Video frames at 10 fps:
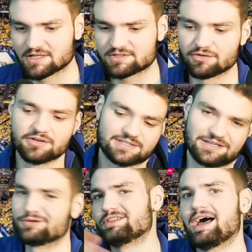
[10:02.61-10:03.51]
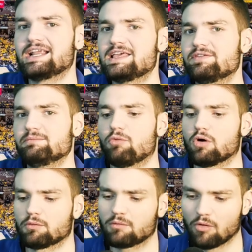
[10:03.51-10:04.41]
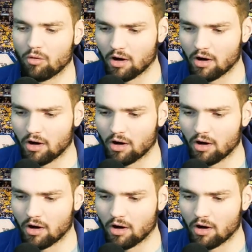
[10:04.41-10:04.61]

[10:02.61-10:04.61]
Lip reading: So you skew the line even more.